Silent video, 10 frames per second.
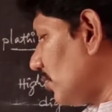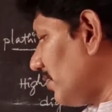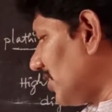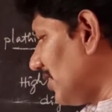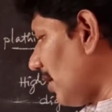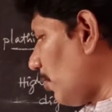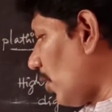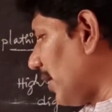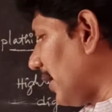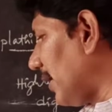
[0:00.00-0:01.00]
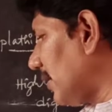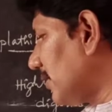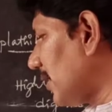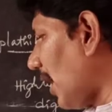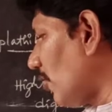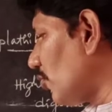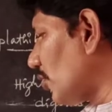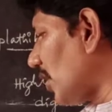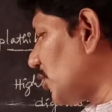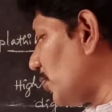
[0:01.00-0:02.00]
within the body. They have to
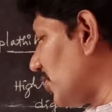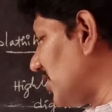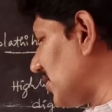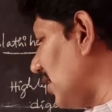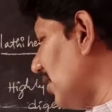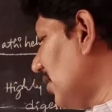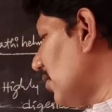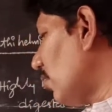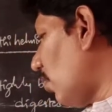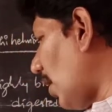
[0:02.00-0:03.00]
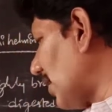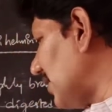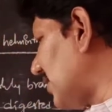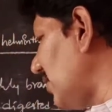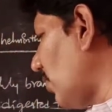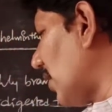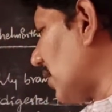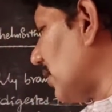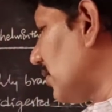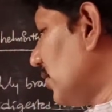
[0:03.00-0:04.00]
transport this water, sea
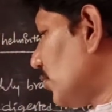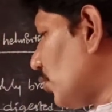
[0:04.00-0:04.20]
water.